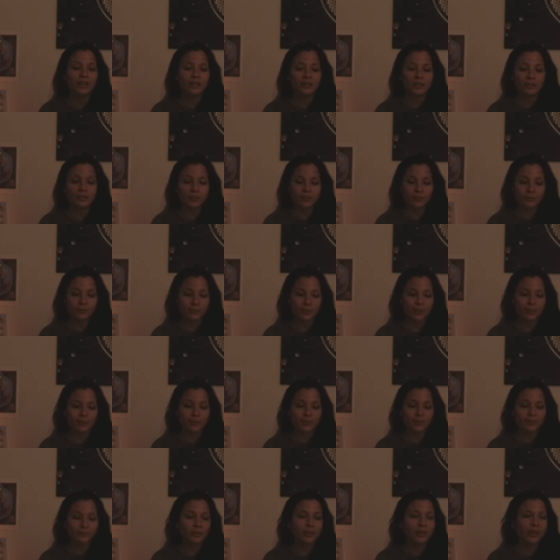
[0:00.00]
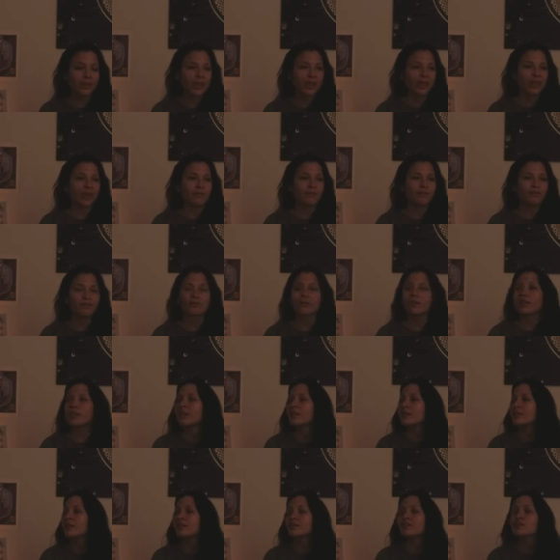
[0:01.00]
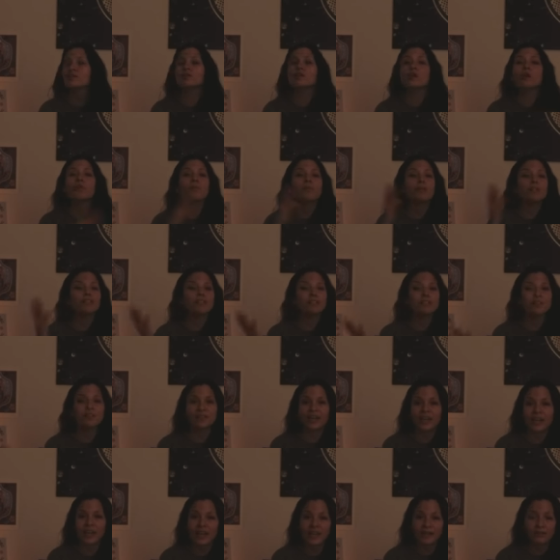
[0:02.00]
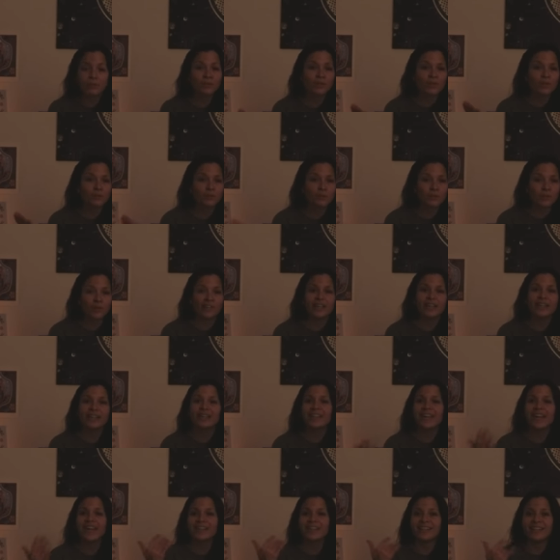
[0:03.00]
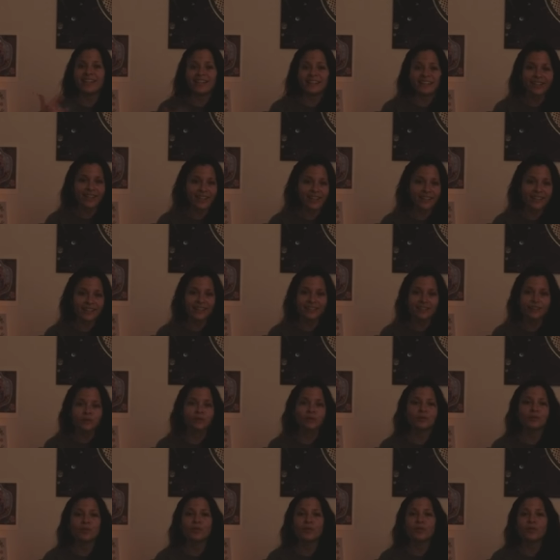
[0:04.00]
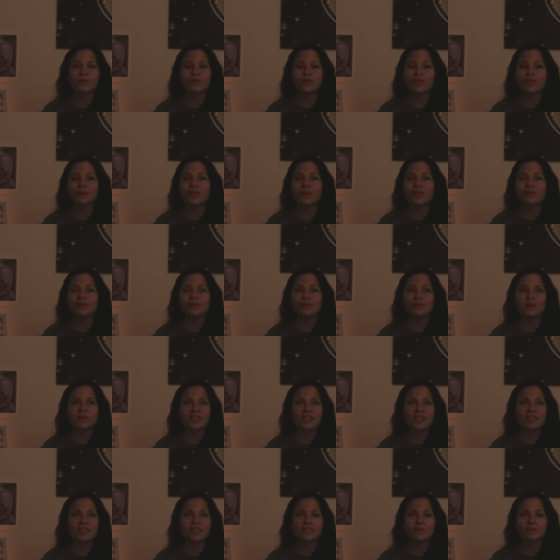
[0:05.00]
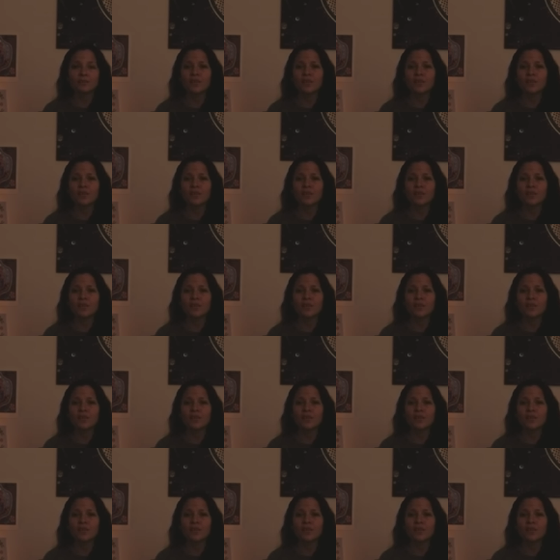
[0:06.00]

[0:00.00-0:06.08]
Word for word: There's moments where I have so much time in the morning and at night to focus on my routines,